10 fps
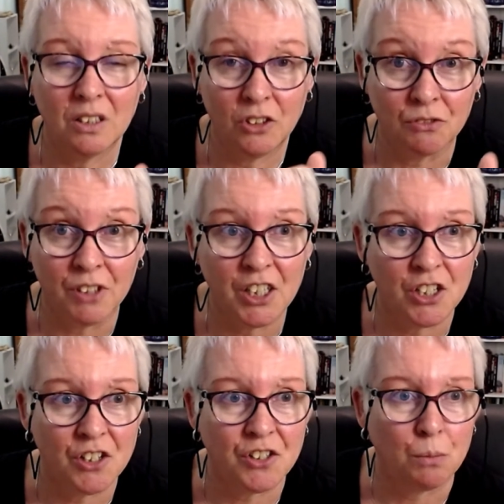
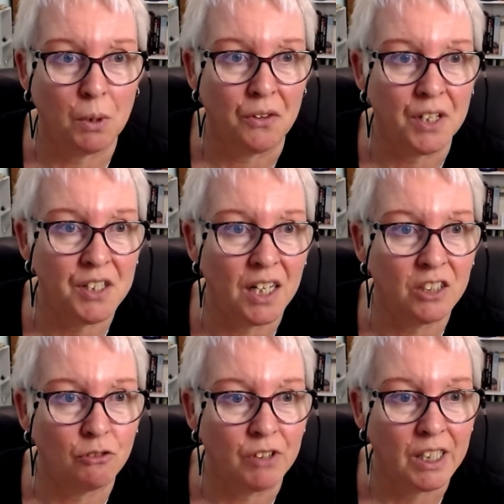Directions as well. These
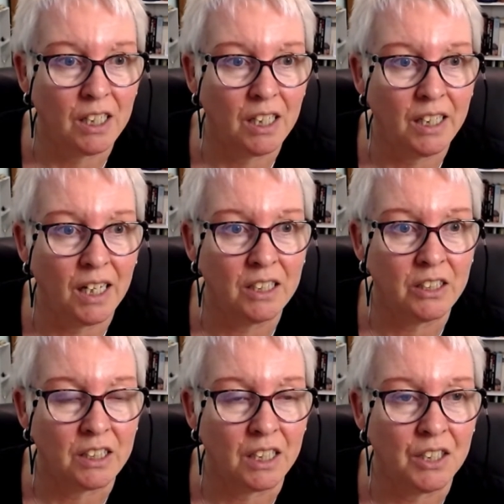are directly
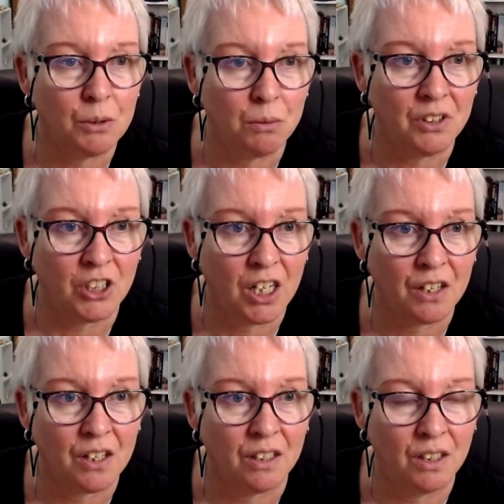underneath each
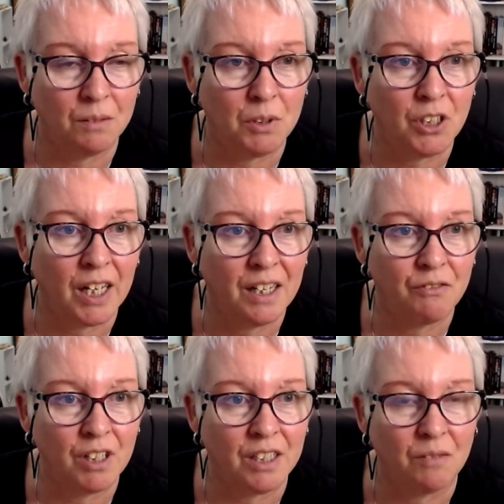other. You
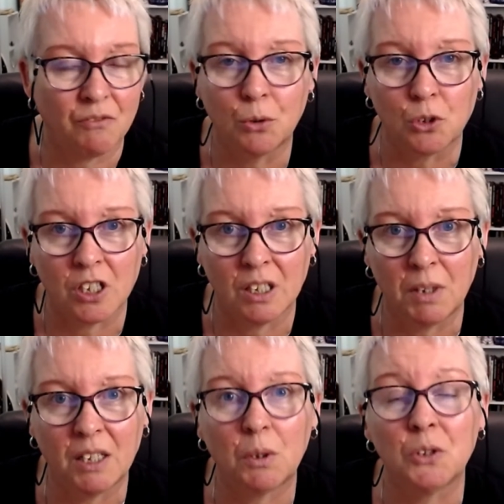can't really,
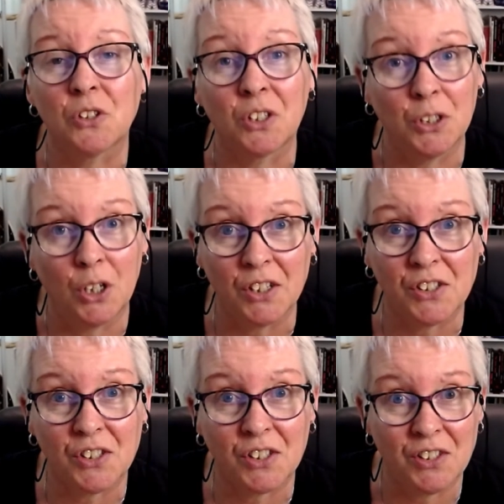unfortunately, but anyone who's got the
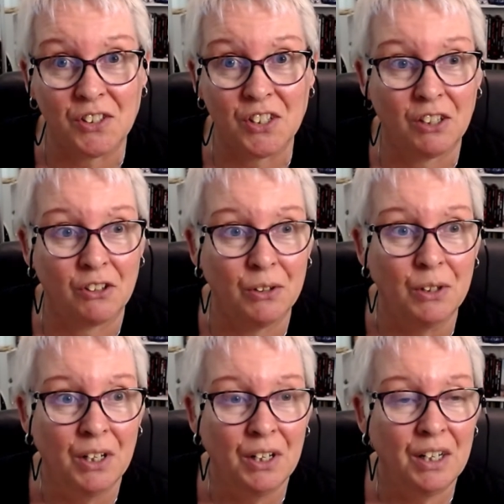Light Seers Tarot,
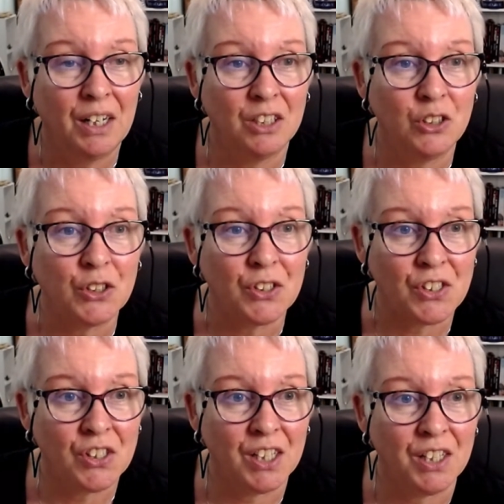you can
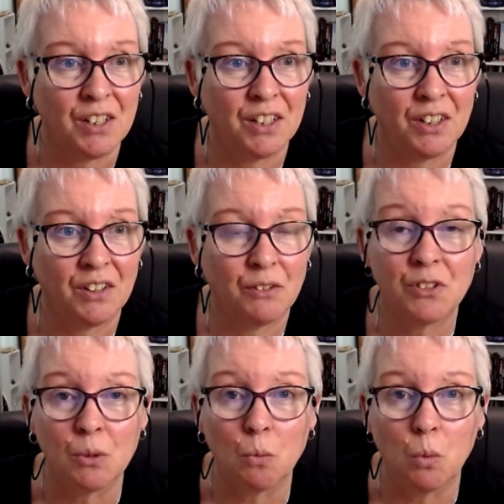see that there
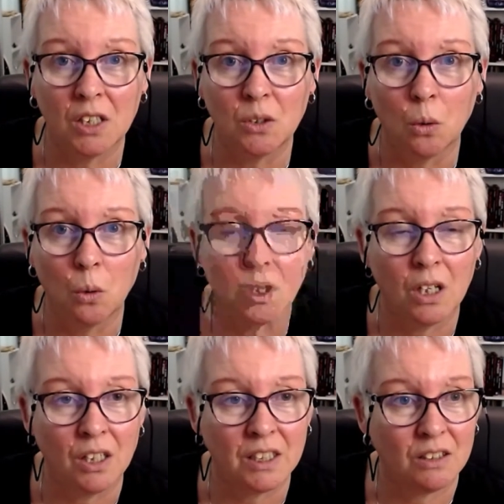is a white
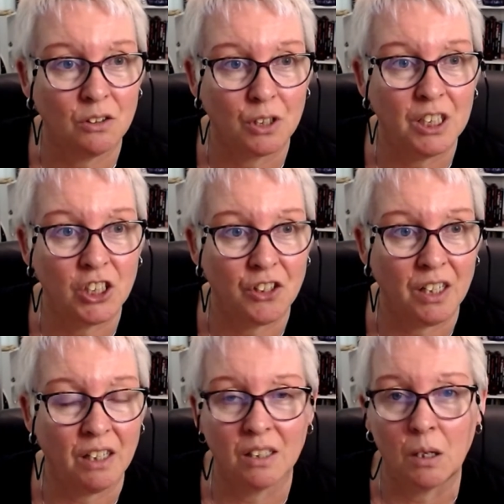hawk-like creature
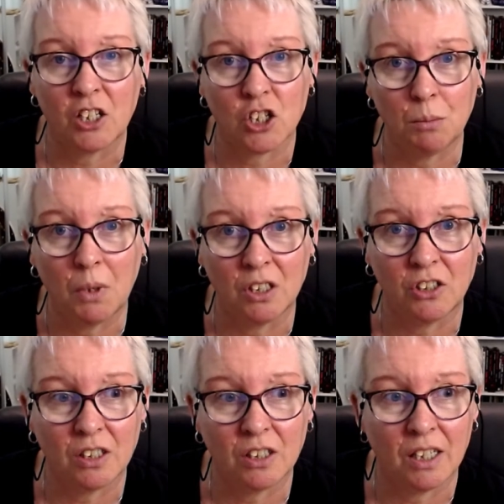there, and I actually
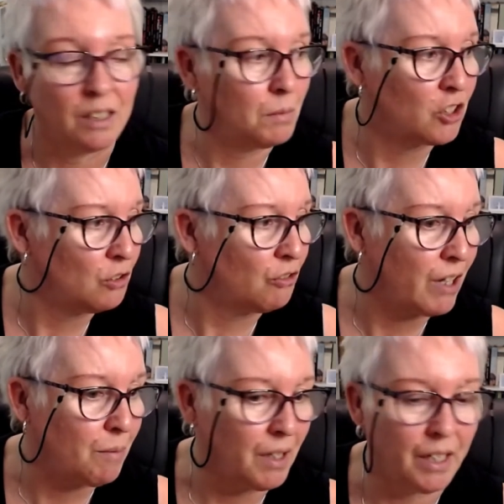might, I should
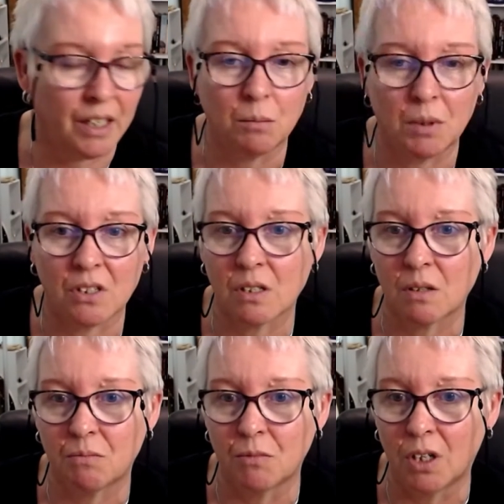grab that out, but
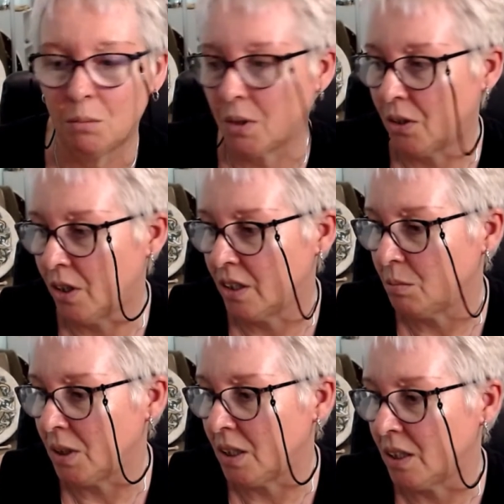it's right
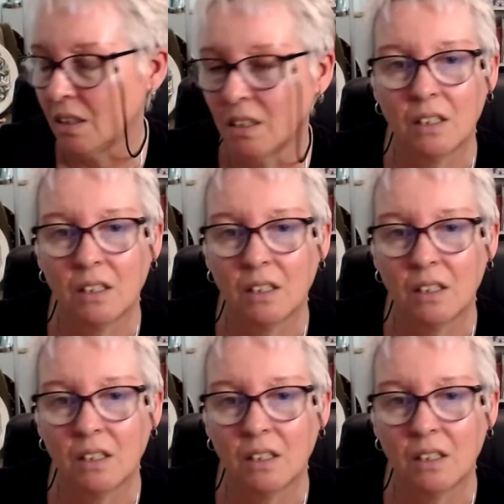behind me